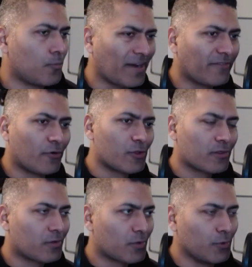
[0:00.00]
you might
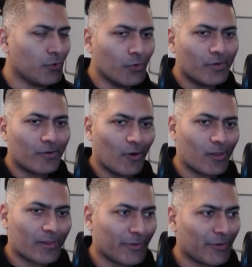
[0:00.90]
want to
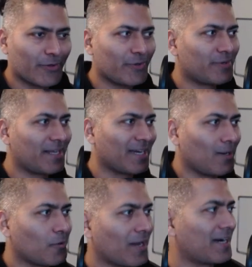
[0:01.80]
also
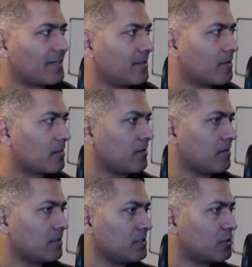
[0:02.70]
take a look at
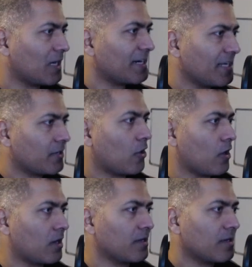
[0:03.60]
this utility
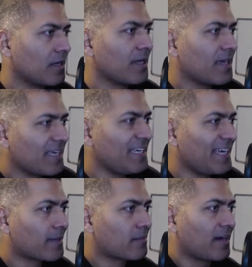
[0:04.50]
called
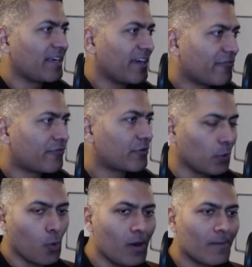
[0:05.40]

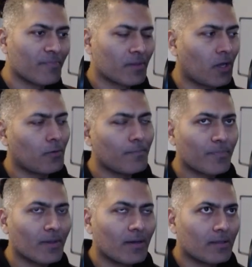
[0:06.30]
exiftool.
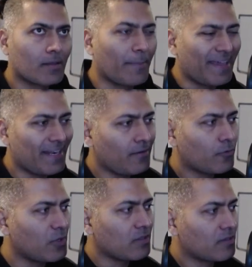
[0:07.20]
Now, the
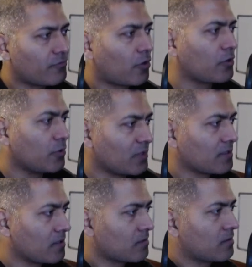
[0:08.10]
main reason for
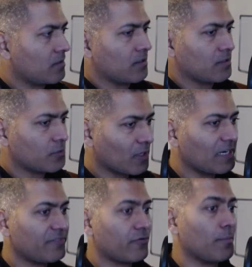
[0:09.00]
using this
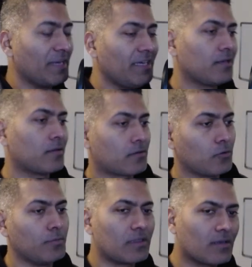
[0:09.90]
utility for me
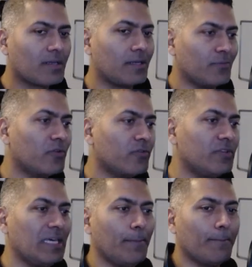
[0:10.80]
is to basically
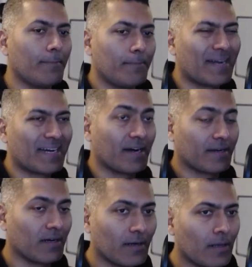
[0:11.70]
remove the
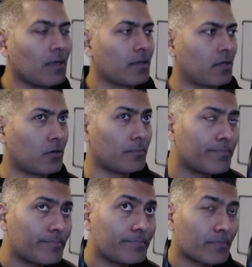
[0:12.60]
metadata.
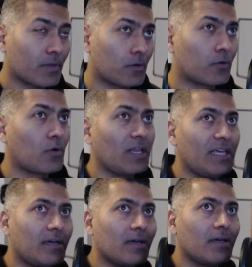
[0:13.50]
Now, not
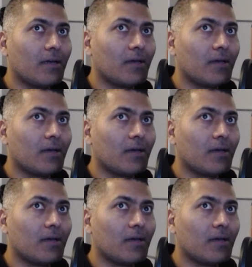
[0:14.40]
really